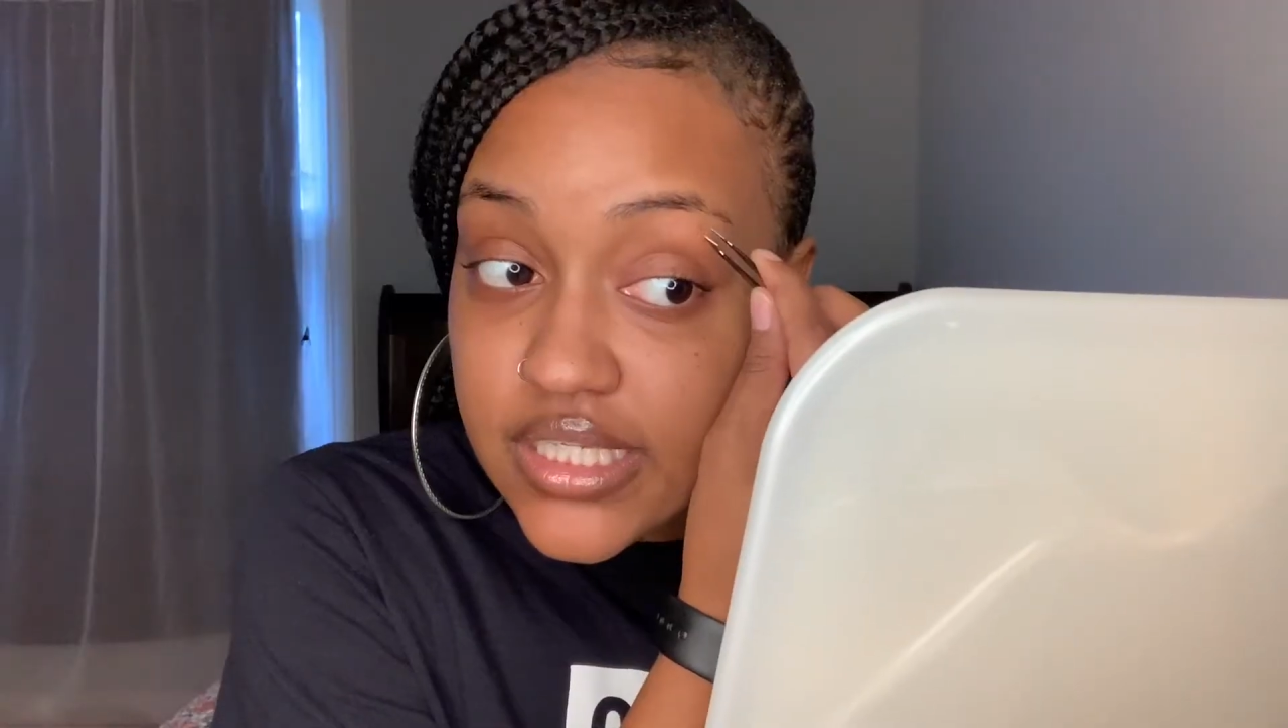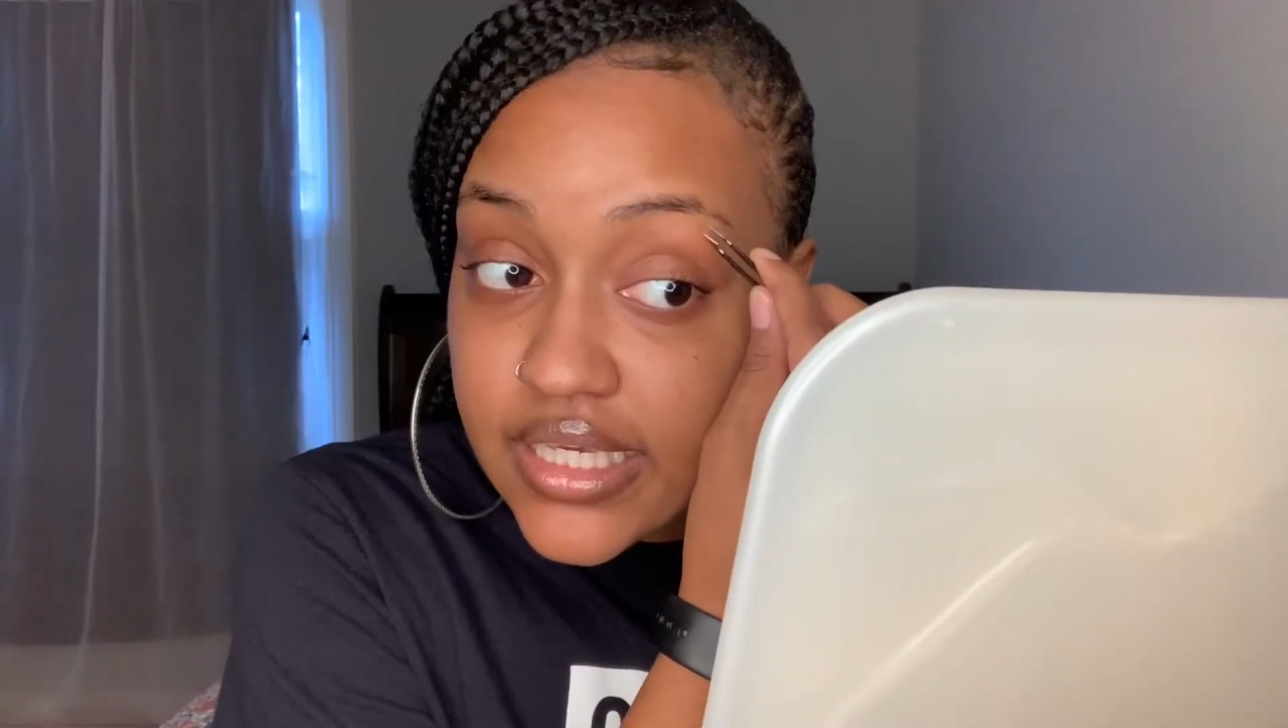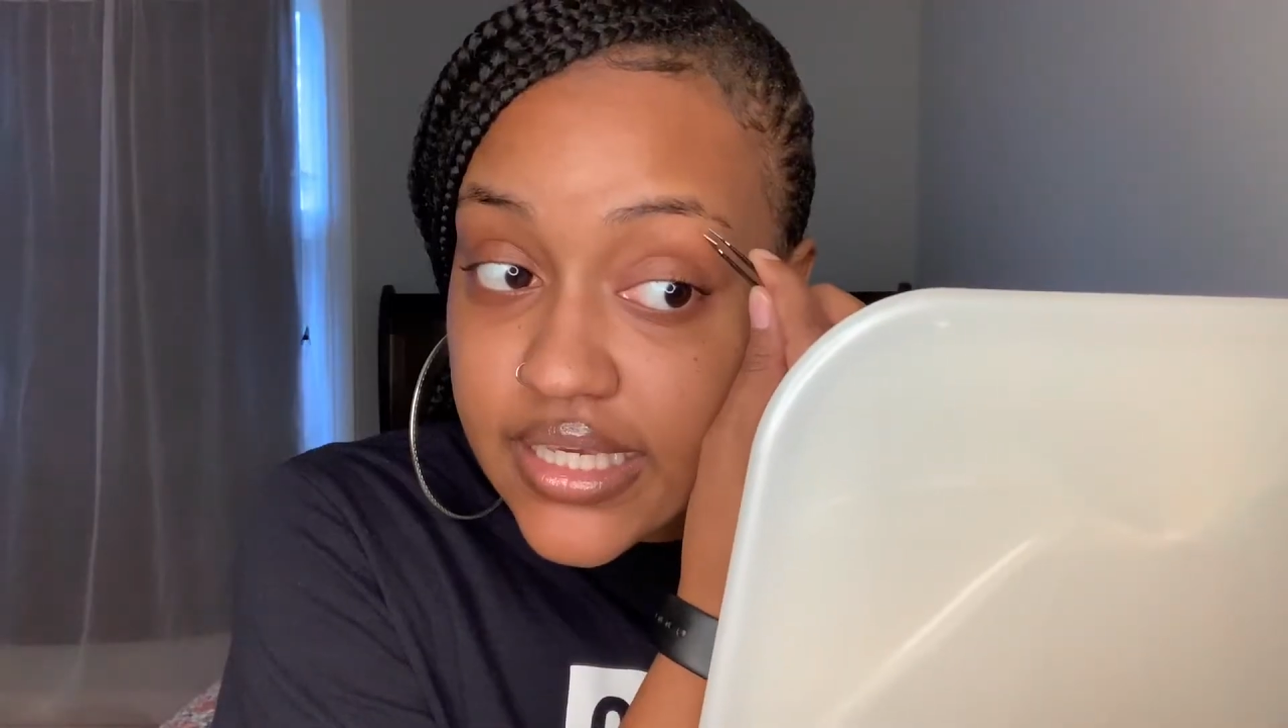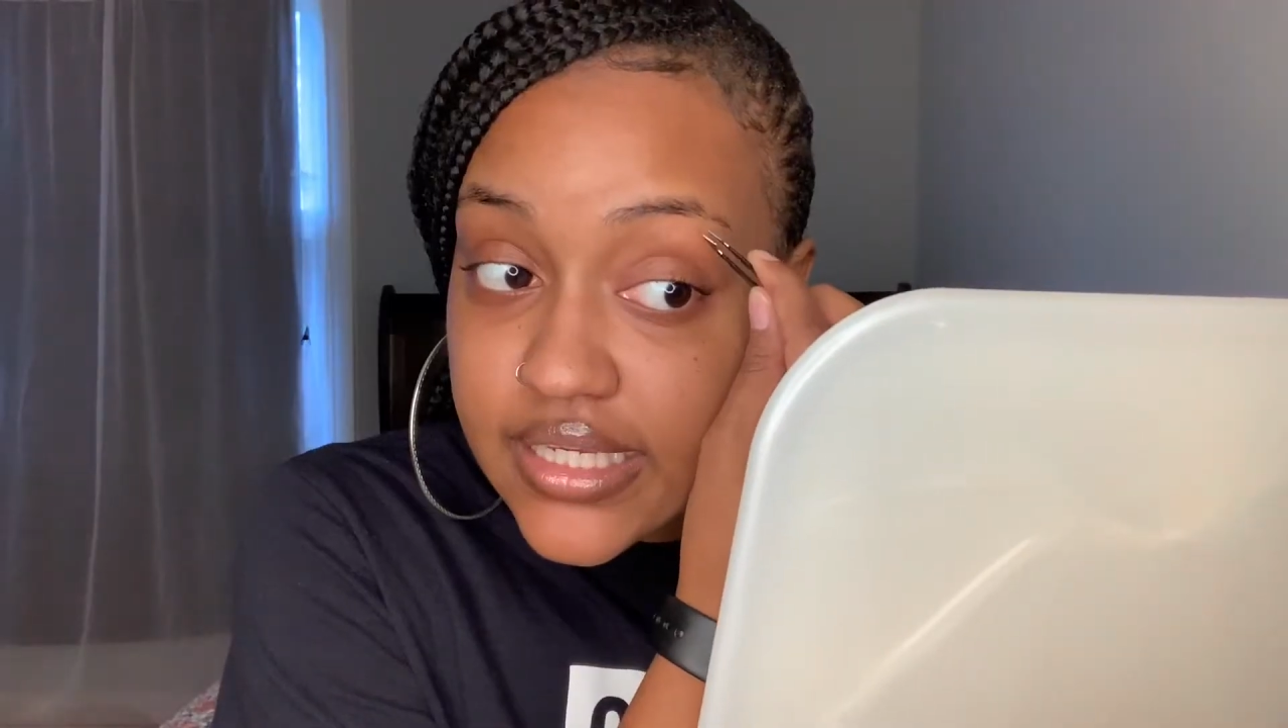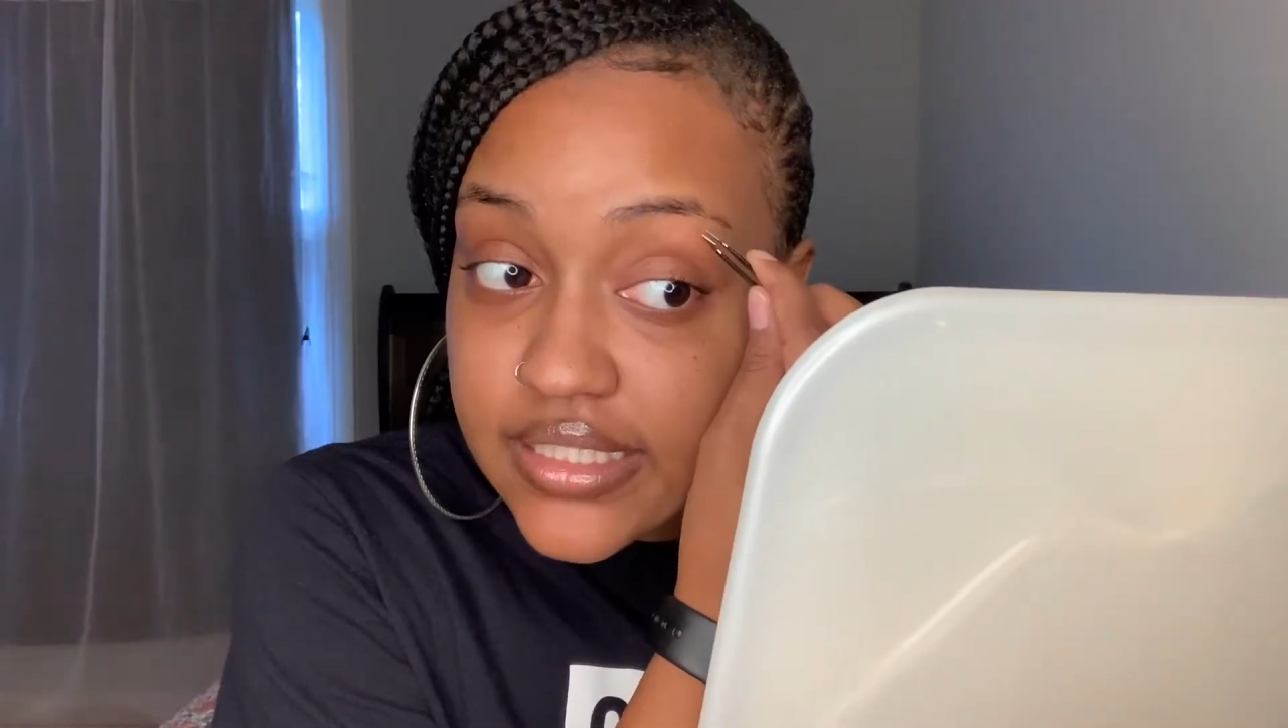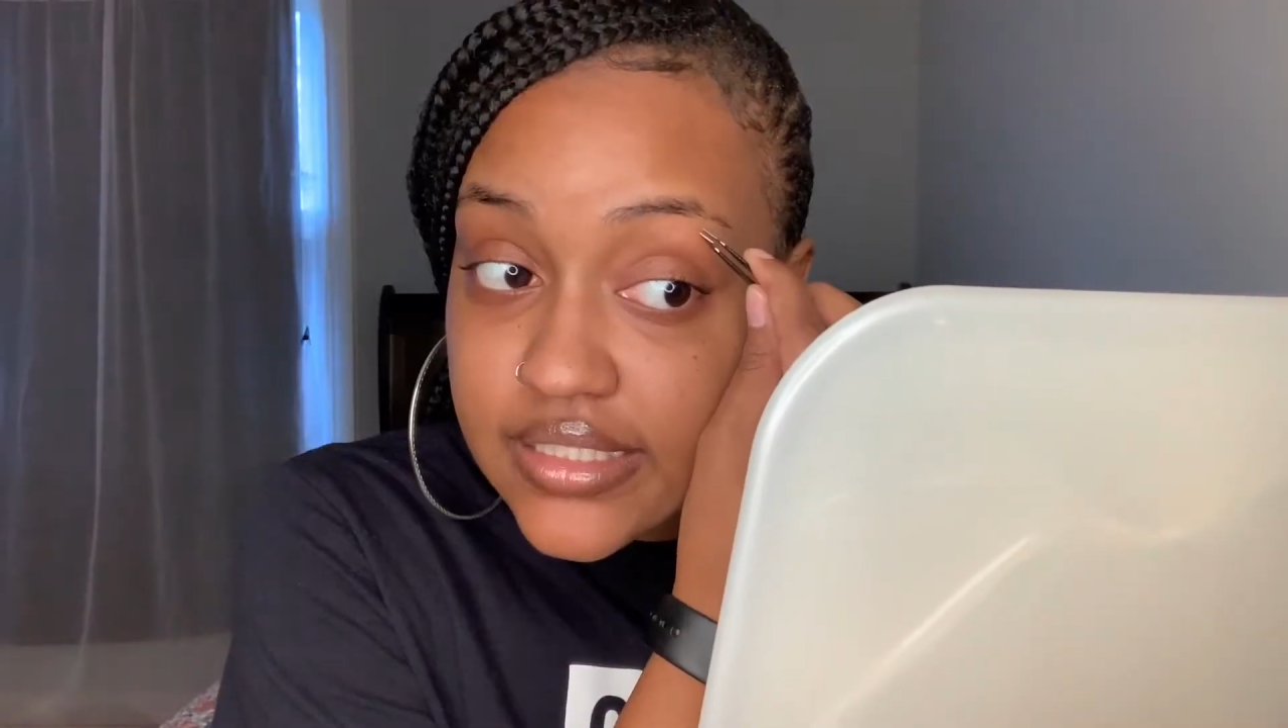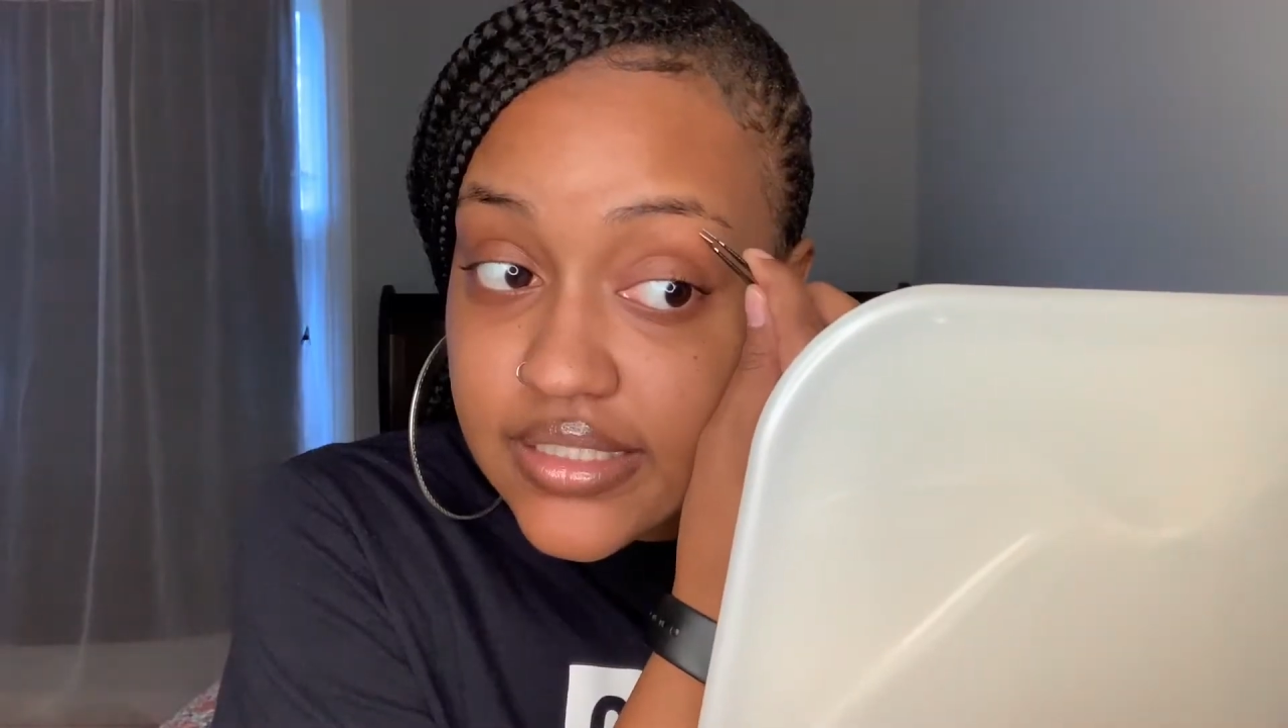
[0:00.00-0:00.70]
get